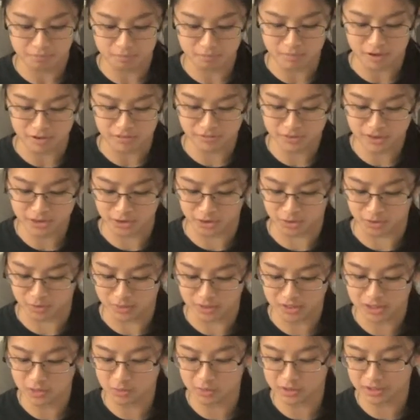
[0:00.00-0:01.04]
My feet are
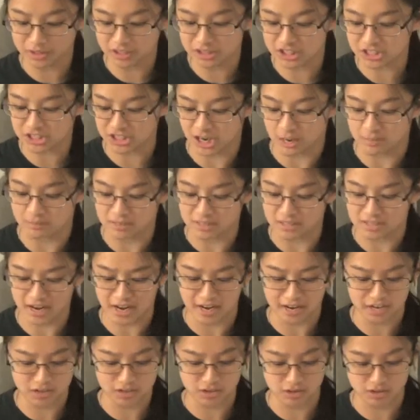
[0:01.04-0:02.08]
really weirdly shaped and
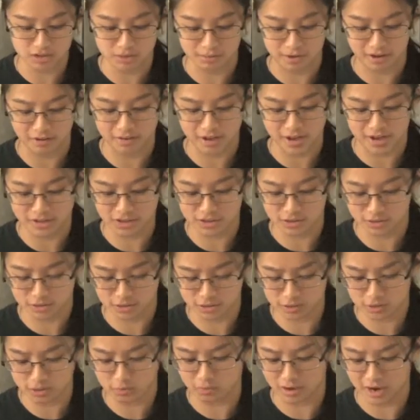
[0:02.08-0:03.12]
tiny due to my
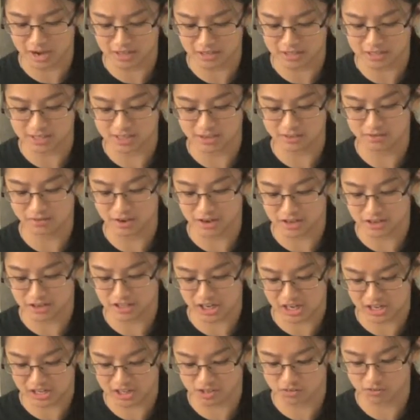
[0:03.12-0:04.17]
ancestors practicing
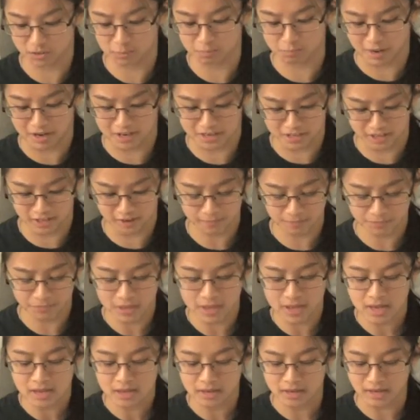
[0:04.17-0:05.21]
Chinese foot binding.
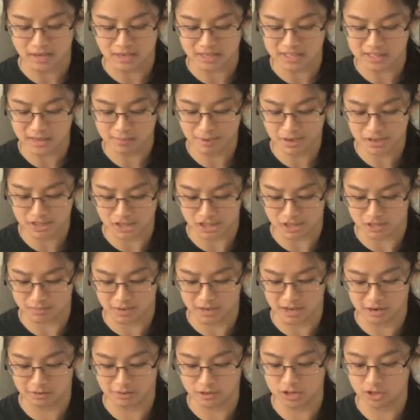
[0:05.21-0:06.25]
Last time I checked, my
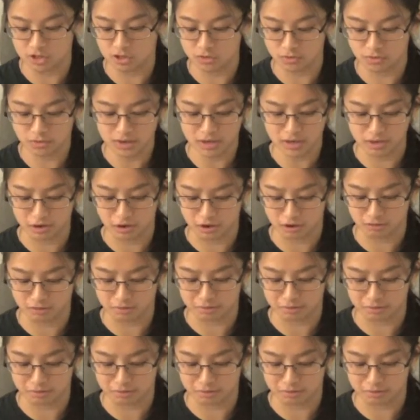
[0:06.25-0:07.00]
hair is 2 feet long